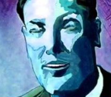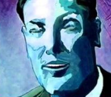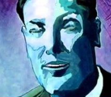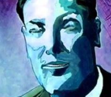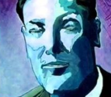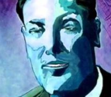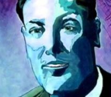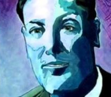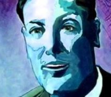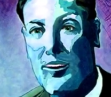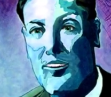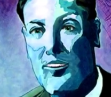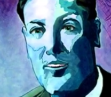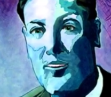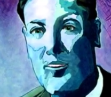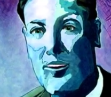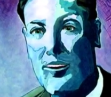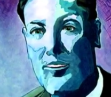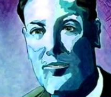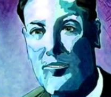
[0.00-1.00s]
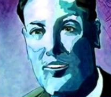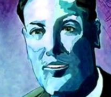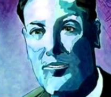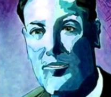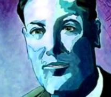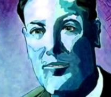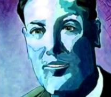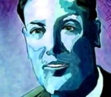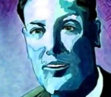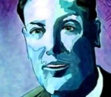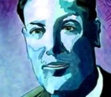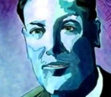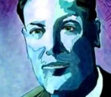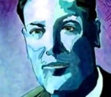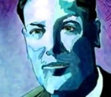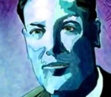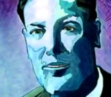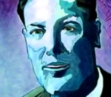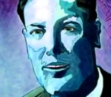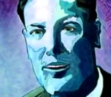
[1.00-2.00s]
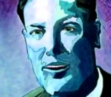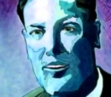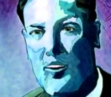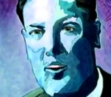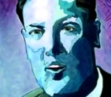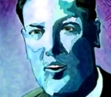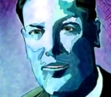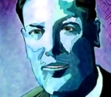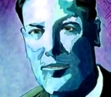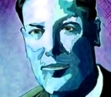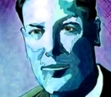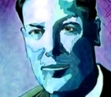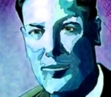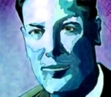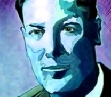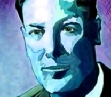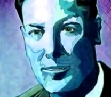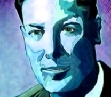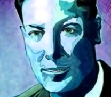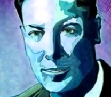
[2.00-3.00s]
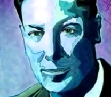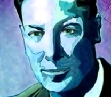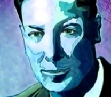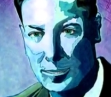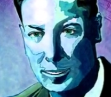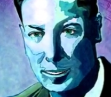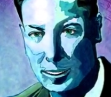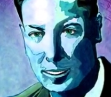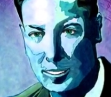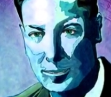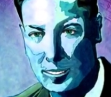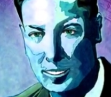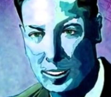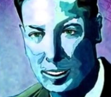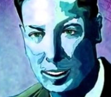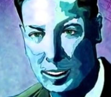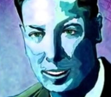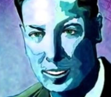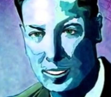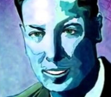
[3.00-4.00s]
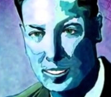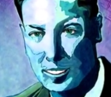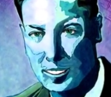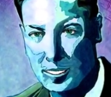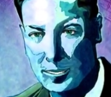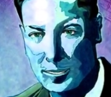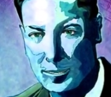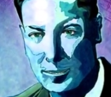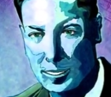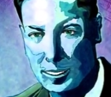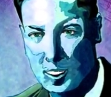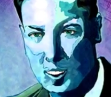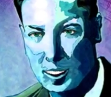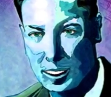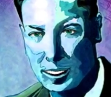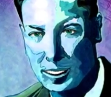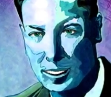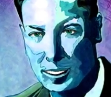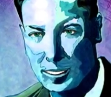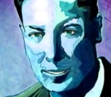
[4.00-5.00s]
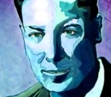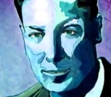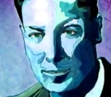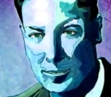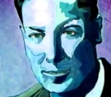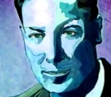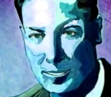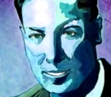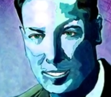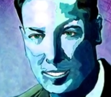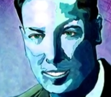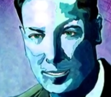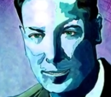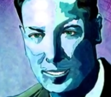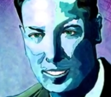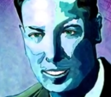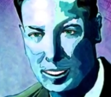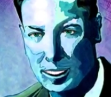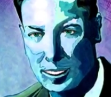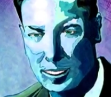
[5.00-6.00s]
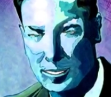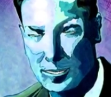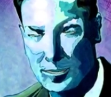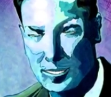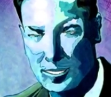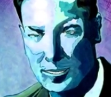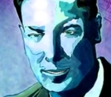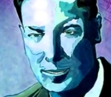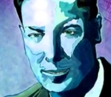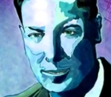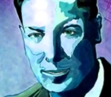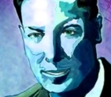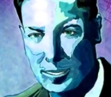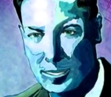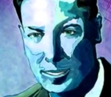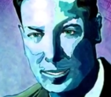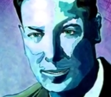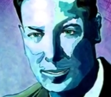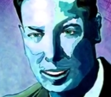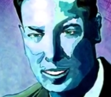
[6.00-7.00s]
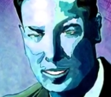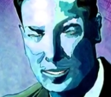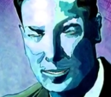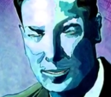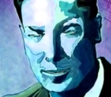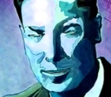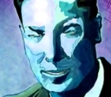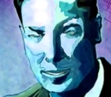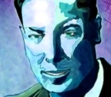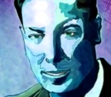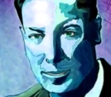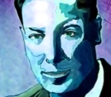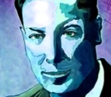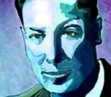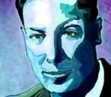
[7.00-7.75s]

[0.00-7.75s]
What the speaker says: This is but a projection of itself in the world. And when he wakes within me, completely wakes, I am he.